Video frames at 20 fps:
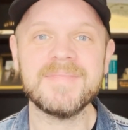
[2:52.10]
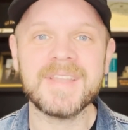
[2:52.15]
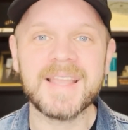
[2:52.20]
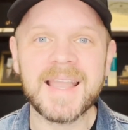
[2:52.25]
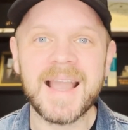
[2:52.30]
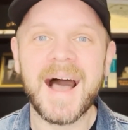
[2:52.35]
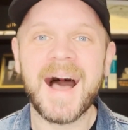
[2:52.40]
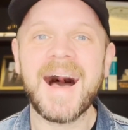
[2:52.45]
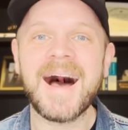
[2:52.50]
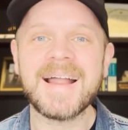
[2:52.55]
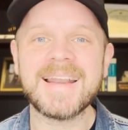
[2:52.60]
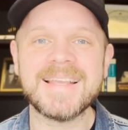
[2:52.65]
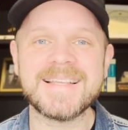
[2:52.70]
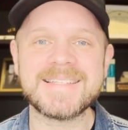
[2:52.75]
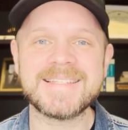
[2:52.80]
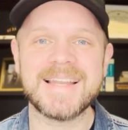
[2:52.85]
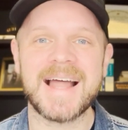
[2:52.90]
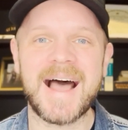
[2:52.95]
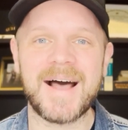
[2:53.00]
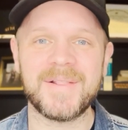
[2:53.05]
God
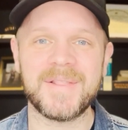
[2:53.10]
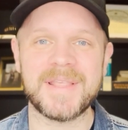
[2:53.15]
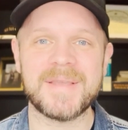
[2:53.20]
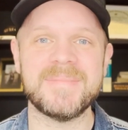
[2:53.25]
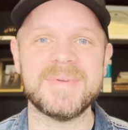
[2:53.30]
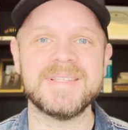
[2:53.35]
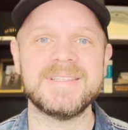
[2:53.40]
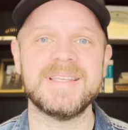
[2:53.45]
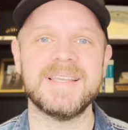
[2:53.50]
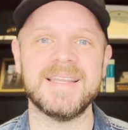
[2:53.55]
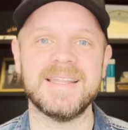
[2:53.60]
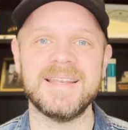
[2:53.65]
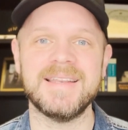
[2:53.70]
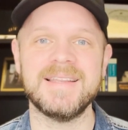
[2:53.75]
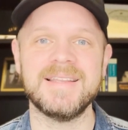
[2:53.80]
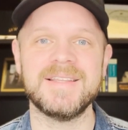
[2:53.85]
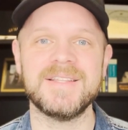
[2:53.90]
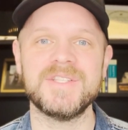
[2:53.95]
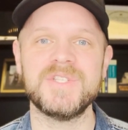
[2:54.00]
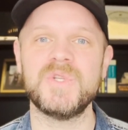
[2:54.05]
is not
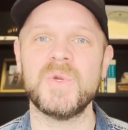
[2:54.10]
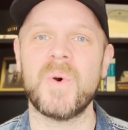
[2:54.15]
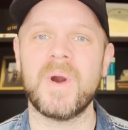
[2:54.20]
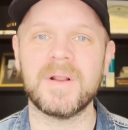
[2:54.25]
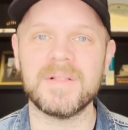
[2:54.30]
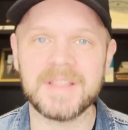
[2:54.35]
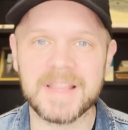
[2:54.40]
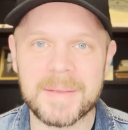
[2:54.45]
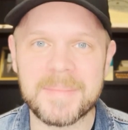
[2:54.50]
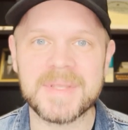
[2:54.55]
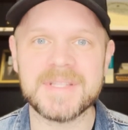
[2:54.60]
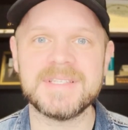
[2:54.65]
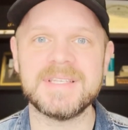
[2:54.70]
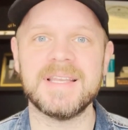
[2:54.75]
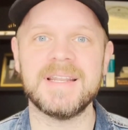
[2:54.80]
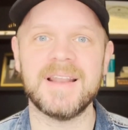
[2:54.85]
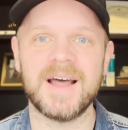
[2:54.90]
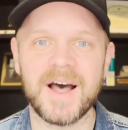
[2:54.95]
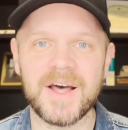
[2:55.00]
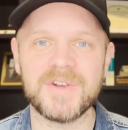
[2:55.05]
limited to our
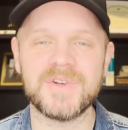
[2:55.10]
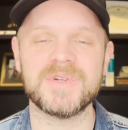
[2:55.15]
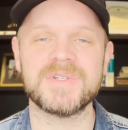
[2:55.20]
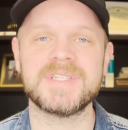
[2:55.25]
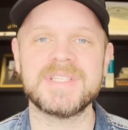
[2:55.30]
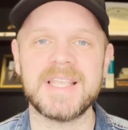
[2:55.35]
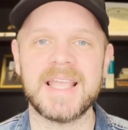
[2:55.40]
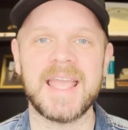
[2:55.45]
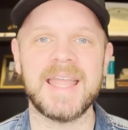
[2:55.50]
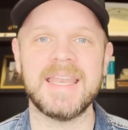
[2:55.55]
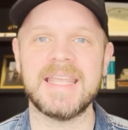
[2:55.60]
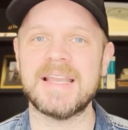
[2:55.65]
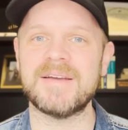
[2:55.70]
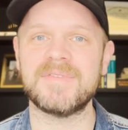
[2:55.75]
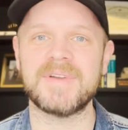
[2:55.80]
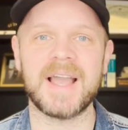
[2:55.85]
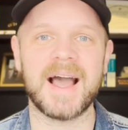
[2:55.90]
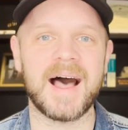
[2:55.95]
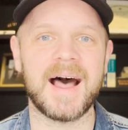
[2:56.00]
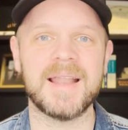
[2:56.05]
limited understanding
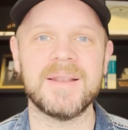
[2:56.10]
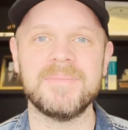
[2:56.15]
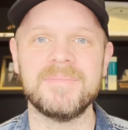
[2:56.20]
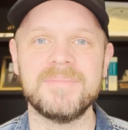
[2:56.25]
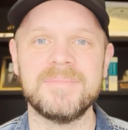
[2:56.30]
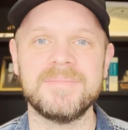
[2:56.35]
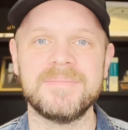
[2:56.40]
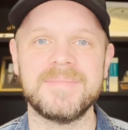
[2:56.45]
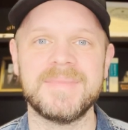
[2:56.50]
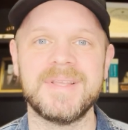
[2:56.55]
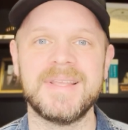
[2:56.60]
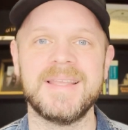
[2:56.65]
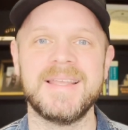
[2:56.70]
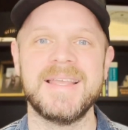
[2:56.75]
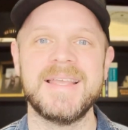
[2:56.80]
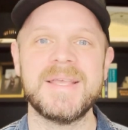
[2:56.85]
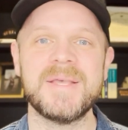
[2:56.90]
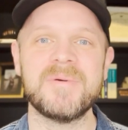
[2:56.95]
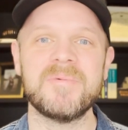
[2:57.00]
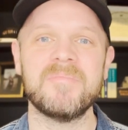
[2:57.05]
of God.
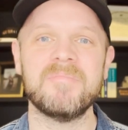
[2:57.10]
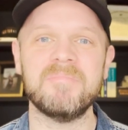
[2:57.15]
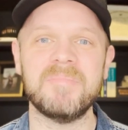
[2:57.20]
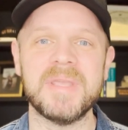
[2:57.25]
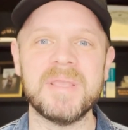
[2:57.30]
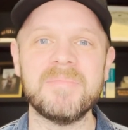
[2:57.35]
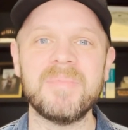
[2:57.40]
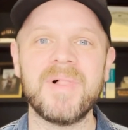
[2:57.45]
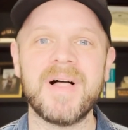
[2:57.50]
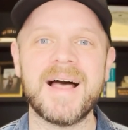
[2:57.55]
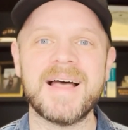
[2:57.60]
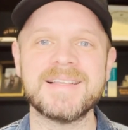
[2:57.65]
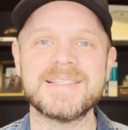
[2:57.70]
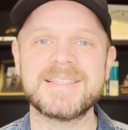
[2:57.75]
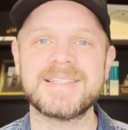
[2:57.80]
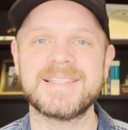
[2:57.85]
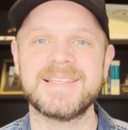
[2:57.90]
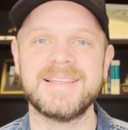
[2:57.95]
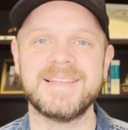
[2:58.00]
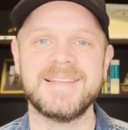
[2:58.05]
Be
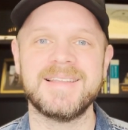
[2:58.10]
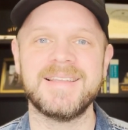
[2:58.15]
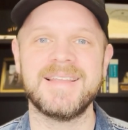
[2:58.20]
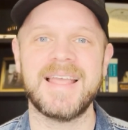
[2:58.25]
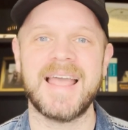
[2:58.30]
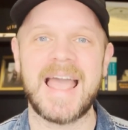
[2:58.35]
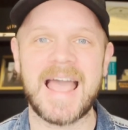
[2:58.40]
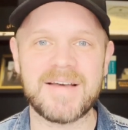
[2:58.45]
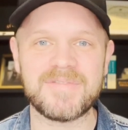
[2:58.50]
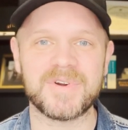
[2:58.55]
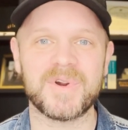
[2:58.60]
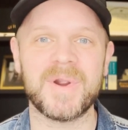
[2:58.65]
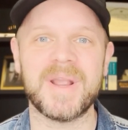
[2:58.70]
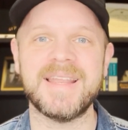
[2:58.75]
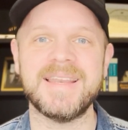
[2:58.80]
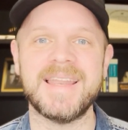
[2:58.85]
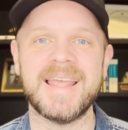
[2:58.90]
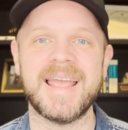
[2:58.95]
blessed. Have a great